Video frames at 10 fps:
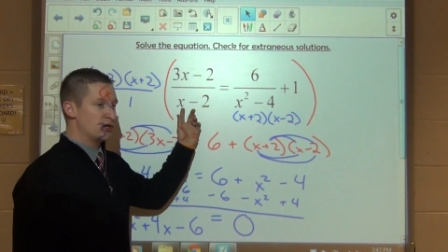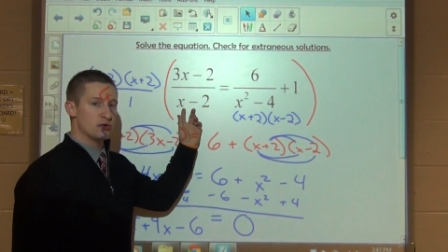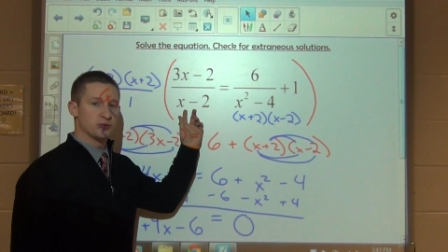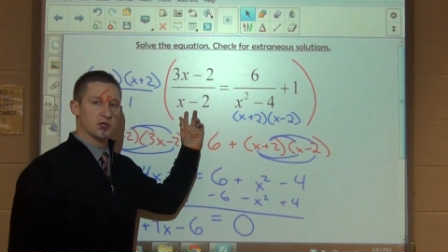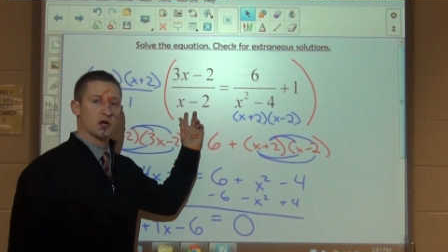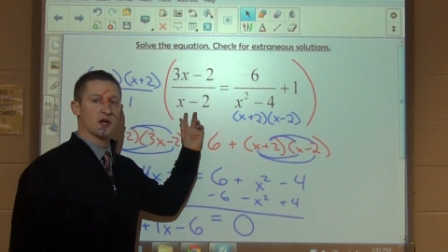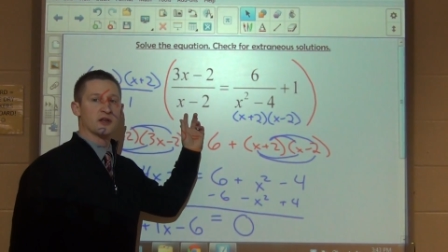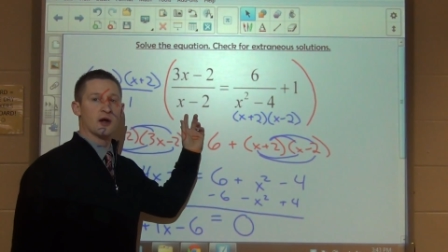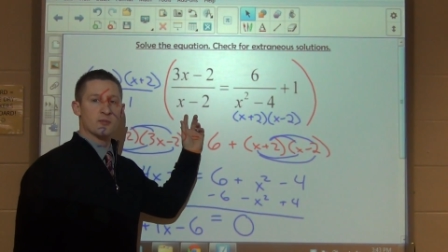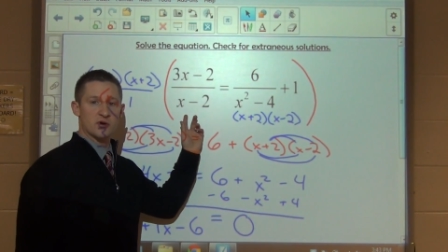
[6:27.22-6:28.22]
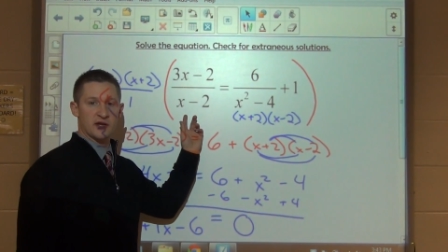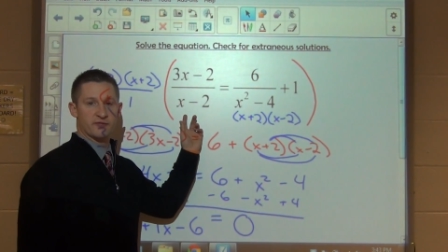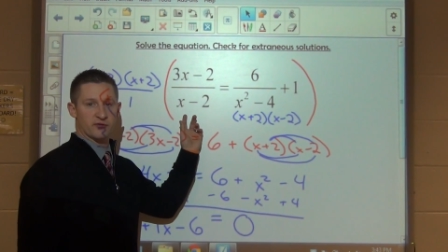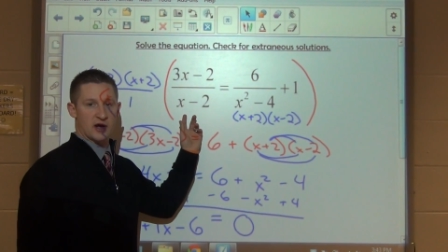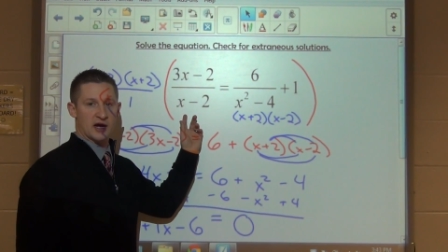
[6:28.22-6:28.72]
you plug a number in
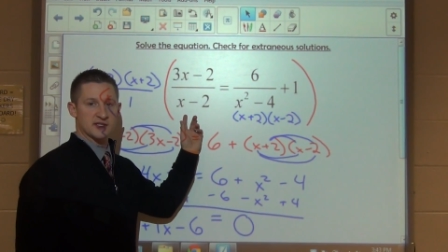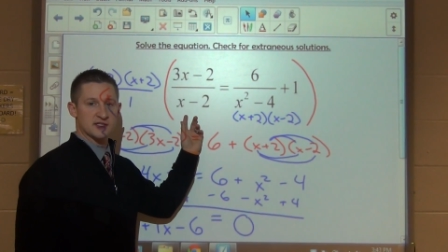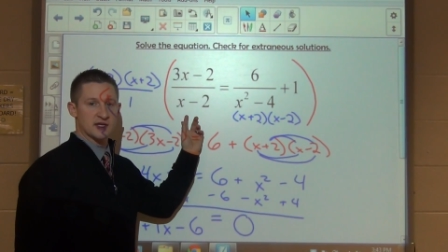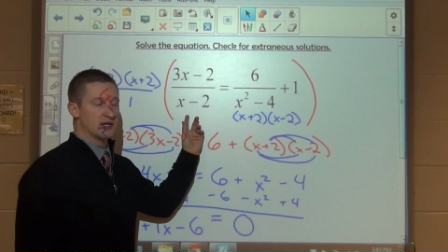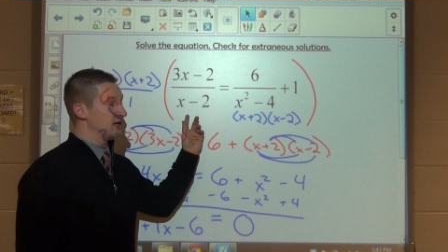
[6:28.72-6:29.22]
for x,